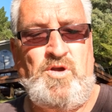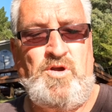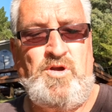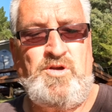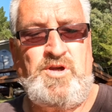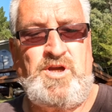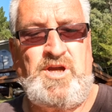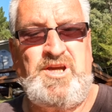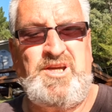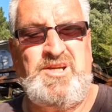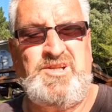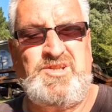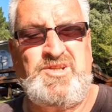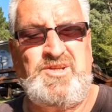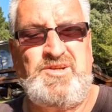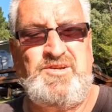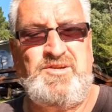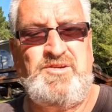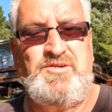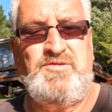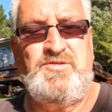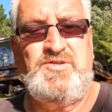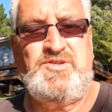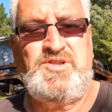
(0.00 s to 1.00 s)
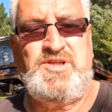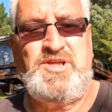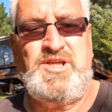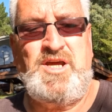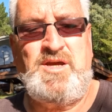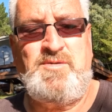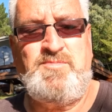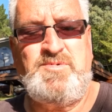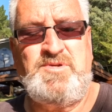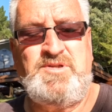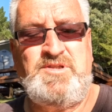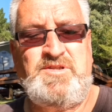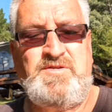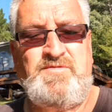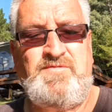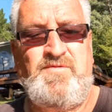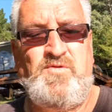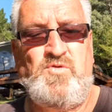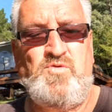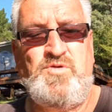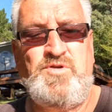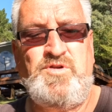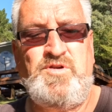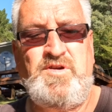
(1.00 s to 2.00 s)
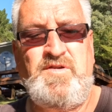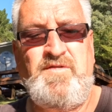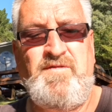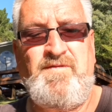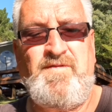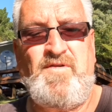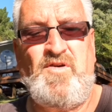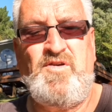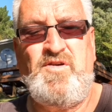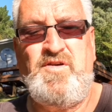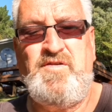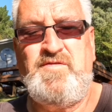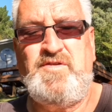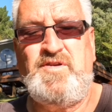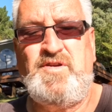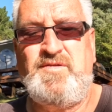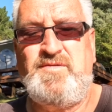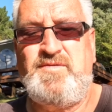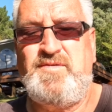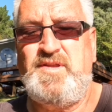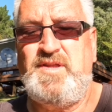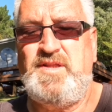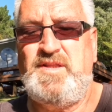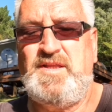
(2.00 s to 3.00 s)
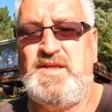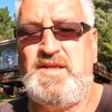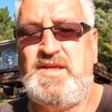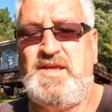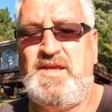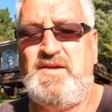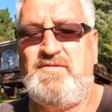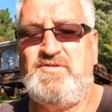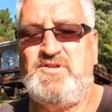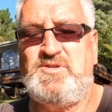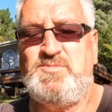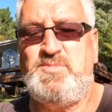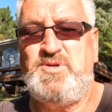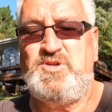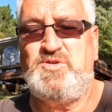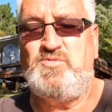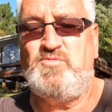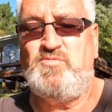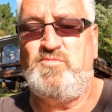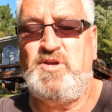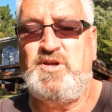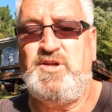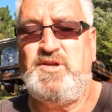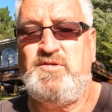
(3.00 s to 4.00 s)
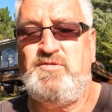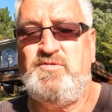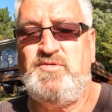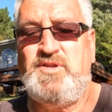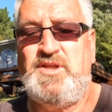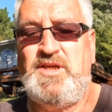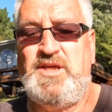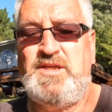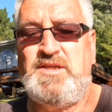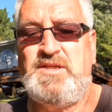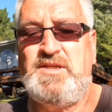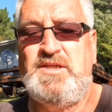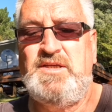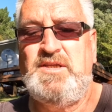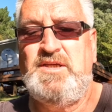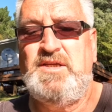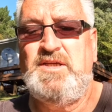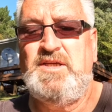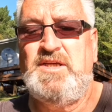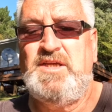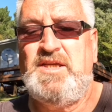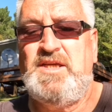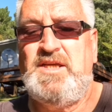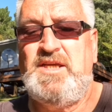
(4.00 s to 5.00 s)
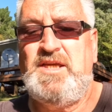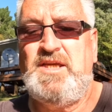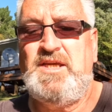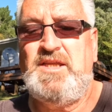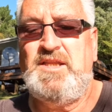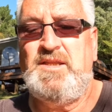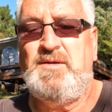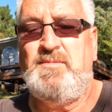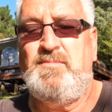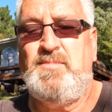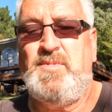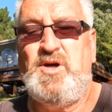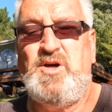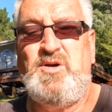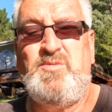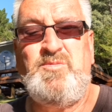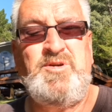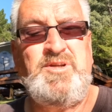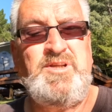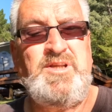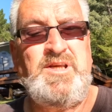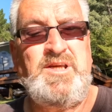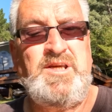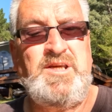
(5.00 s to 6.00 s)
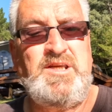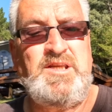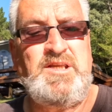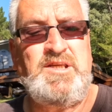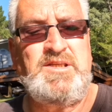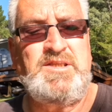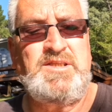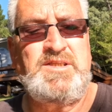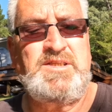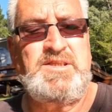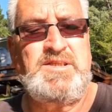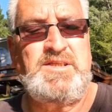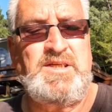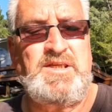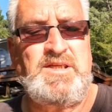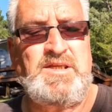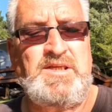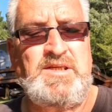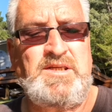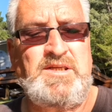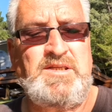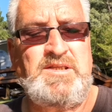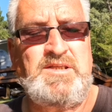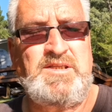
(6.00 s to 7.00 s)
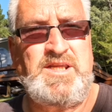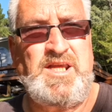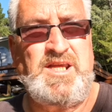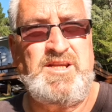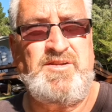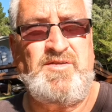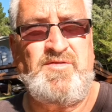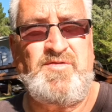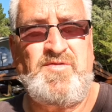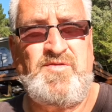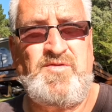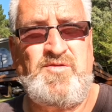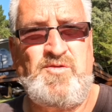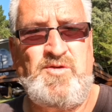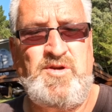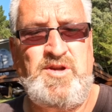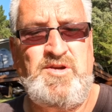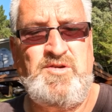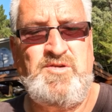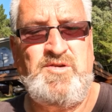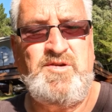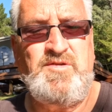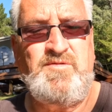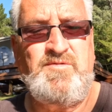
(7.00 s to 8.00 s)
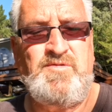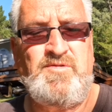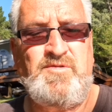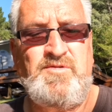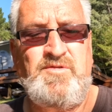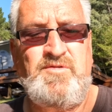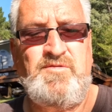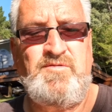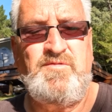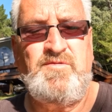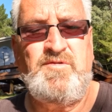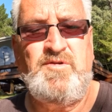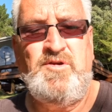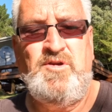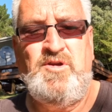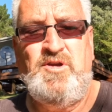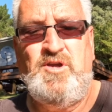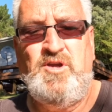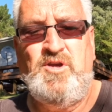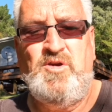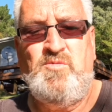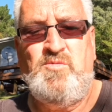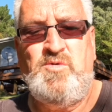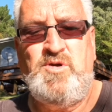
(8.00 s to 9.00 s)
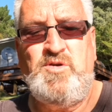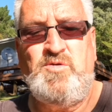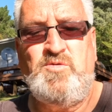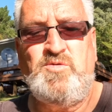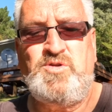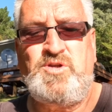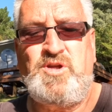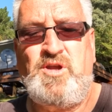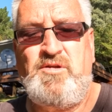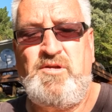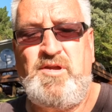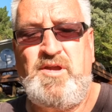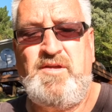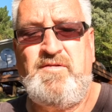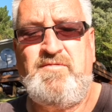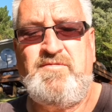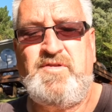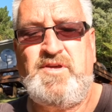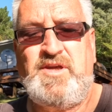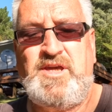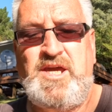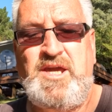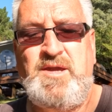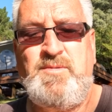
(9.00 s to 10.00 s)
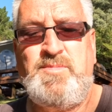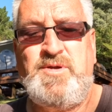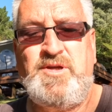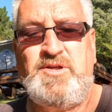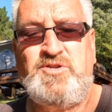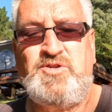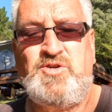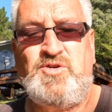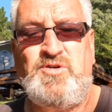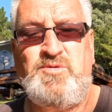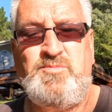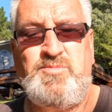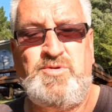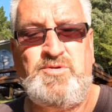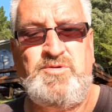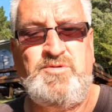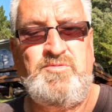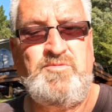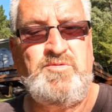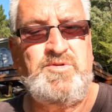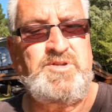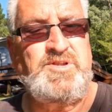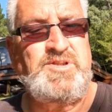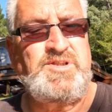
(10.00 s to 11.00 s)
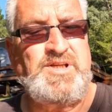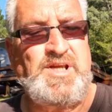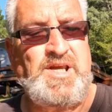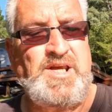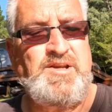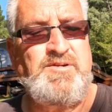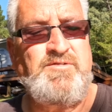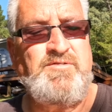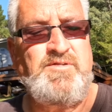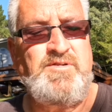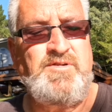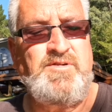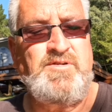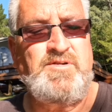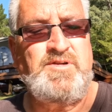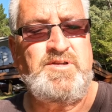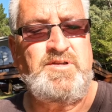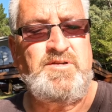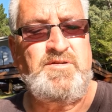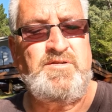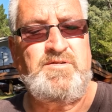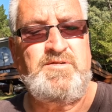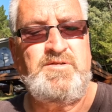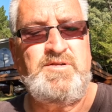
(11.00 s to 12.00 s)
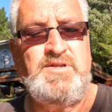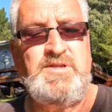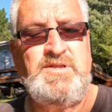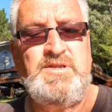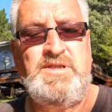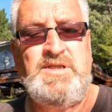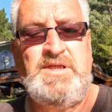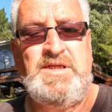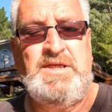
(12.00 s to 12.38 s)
Okay, so setup is $4.95, and I think they have a special running on that at the moment, and it's down to $3.95. We also have the camping tripod, which is $199.